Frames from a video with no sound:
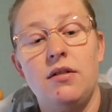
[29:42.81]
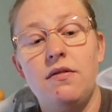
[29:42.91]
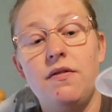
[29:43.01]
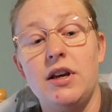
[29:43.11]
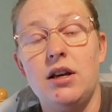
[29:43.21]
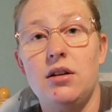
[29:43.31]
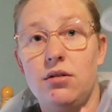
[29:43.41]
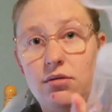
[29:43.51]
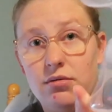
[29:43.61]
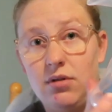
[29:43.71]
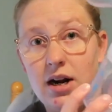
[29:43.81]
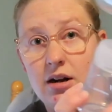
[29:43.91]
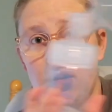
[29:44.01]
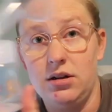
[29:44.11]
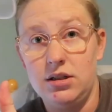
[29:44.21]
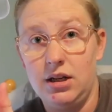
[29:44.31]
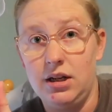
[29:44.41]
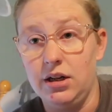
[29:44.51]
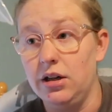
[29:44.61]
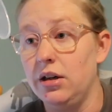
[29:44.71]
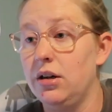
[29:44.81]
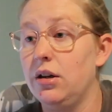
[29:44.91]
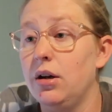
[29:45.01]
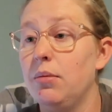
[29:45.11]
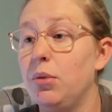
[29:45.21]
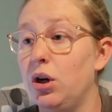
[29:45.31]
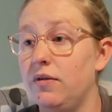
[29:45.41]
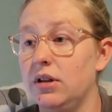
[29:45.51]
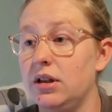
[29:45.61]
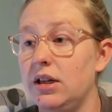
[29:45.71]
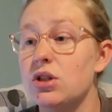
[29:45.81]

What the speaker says: fit right onto here perfectly.